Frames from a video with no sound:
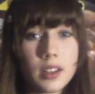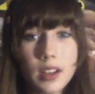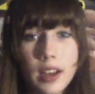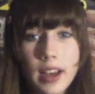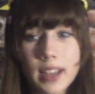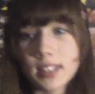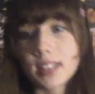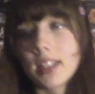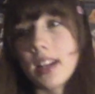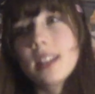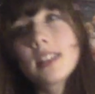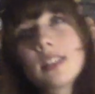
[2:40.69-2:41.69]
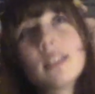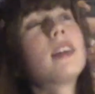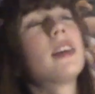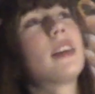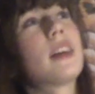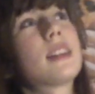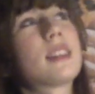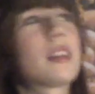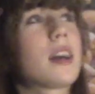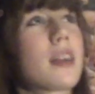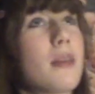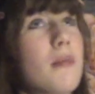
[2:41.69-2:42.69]
accidentally get
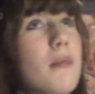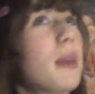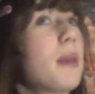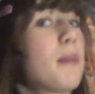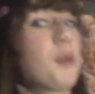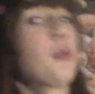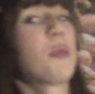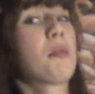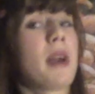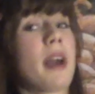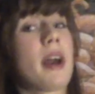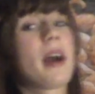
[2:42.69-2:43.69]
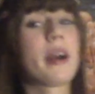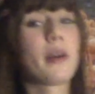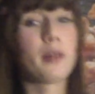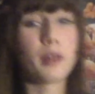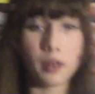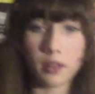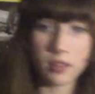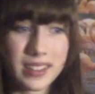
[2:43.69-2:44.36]
stuck in people with my hair or